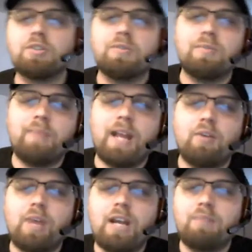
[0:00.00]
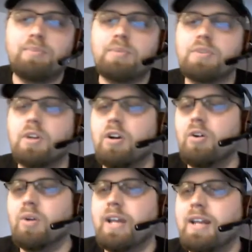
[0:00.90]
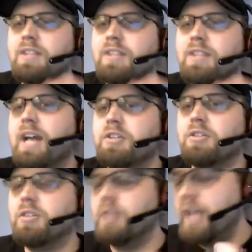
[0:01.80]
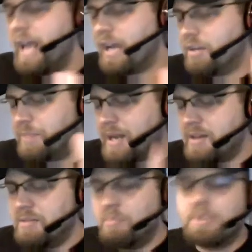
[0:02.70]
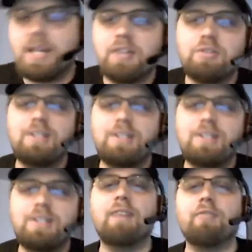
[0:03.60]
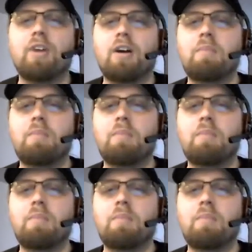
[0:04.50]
on the top of the pile when it comes to our prospective mana ramp cards.